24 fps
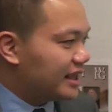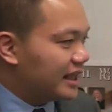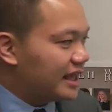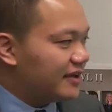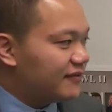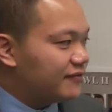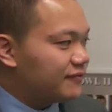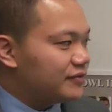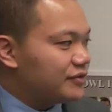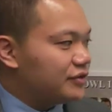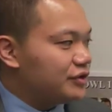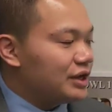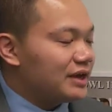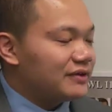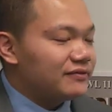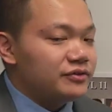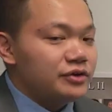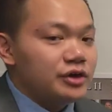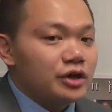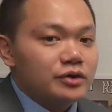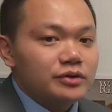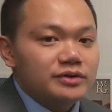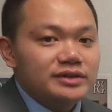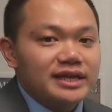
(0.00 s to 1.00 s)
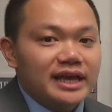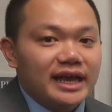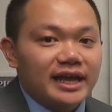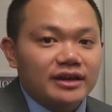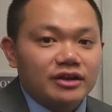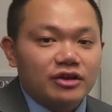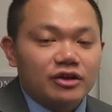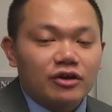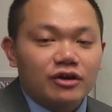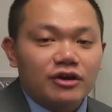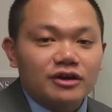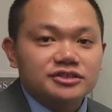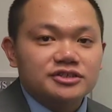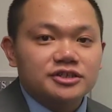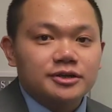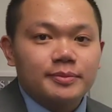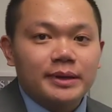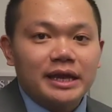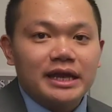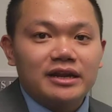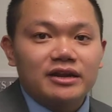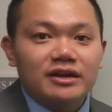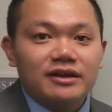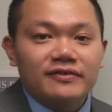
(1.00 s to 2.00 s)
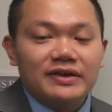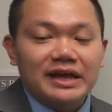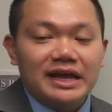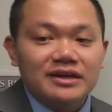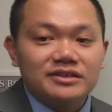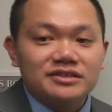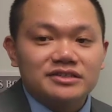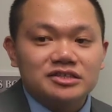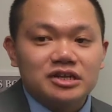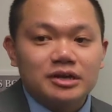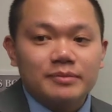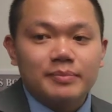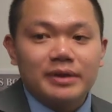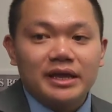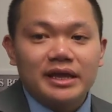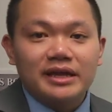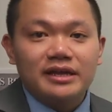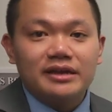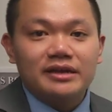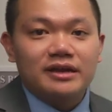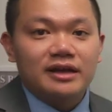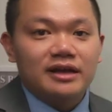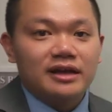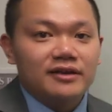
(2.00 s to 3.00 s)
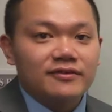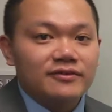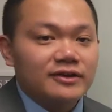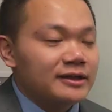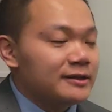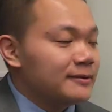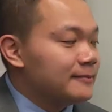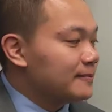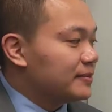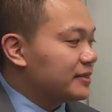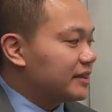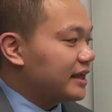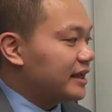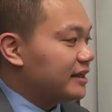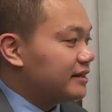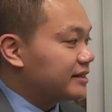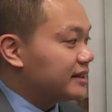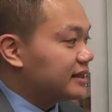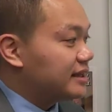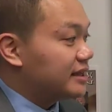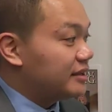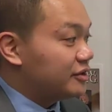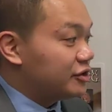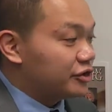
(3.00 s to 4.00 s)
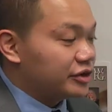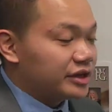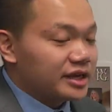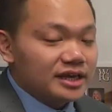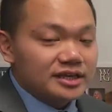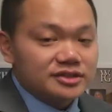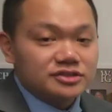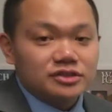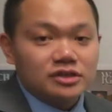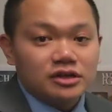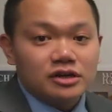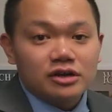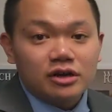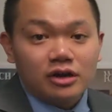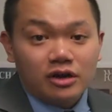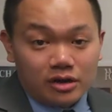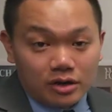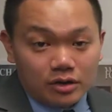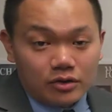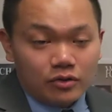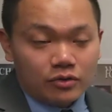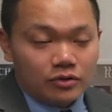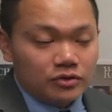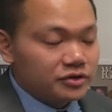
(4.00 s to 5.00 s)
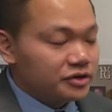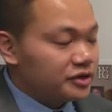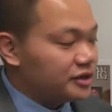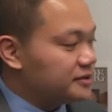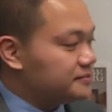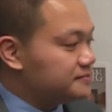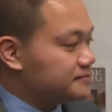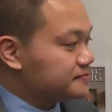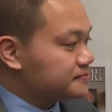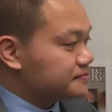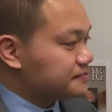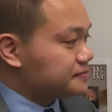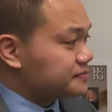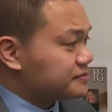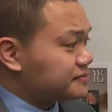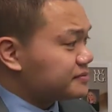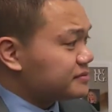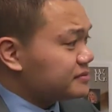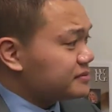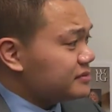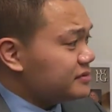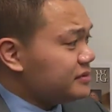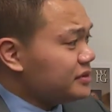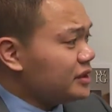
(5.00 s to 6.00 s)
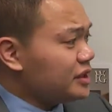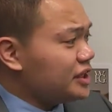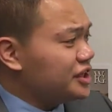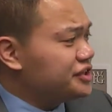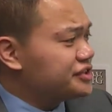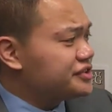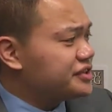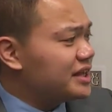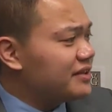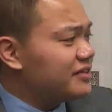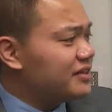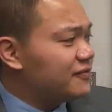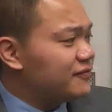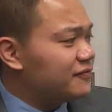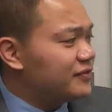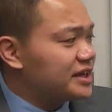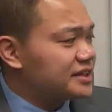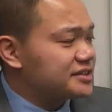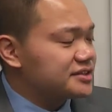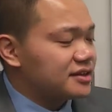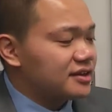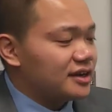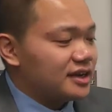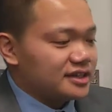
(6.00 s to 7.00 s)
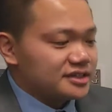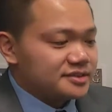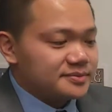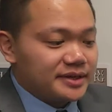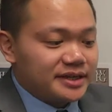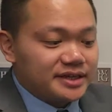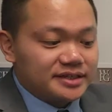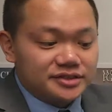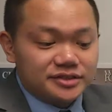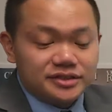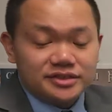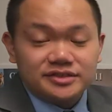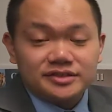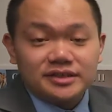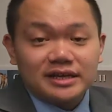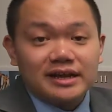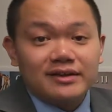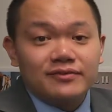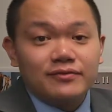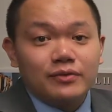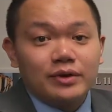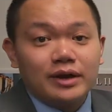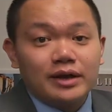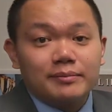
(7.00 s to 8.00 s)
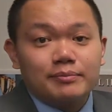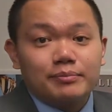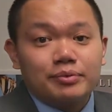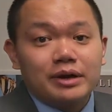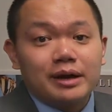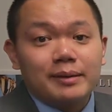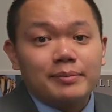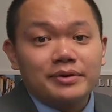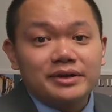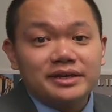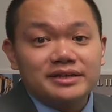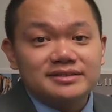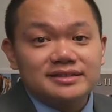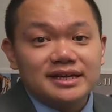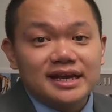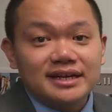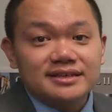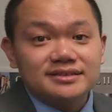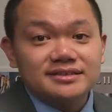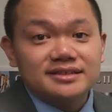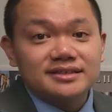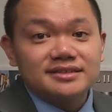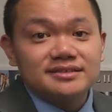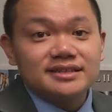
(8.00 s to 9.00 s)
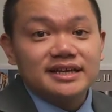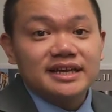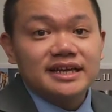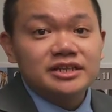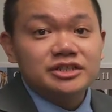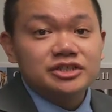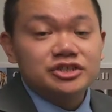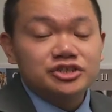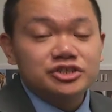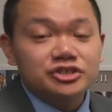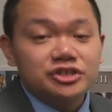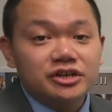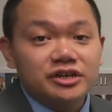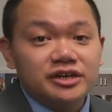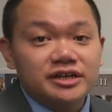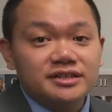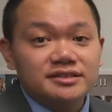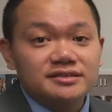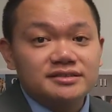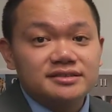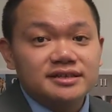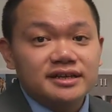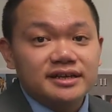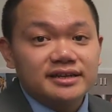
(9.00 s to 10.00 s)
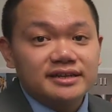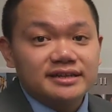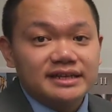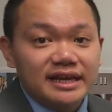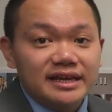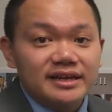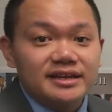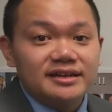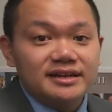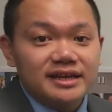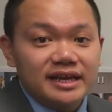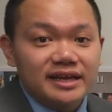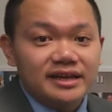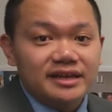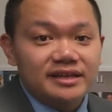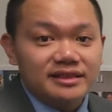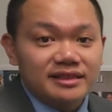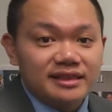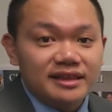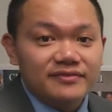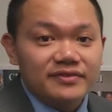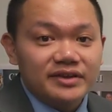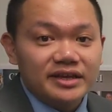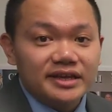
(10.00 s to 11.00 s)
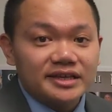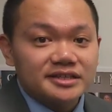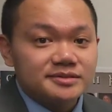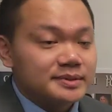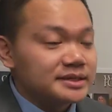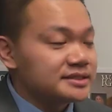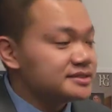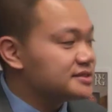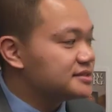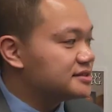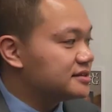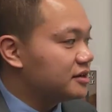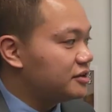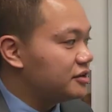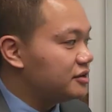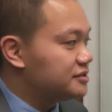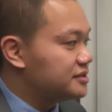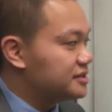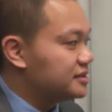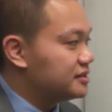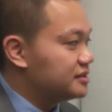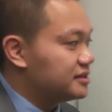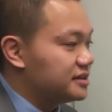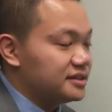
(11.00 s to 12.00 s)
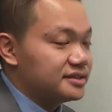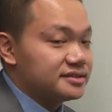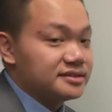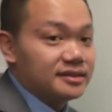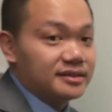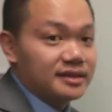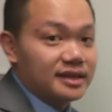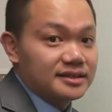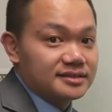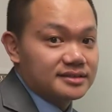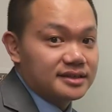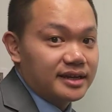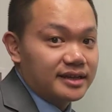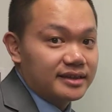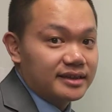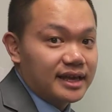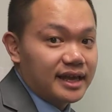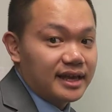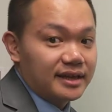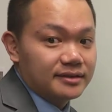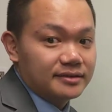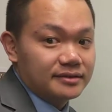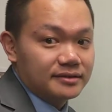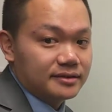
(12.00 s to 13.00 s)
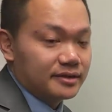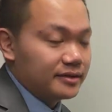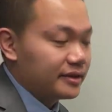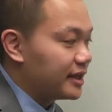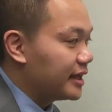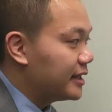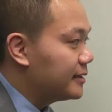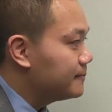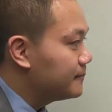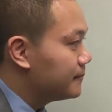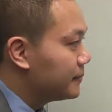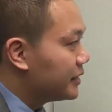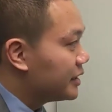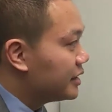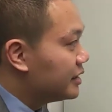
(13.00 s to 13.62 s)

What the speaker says: If you have no debt, cars are paid off, houses are paid off, and your kids are older, you still have the fixed costs because you still have what? Property taxes, insurance, day-to-day living expenses and utilities and things like that, okay?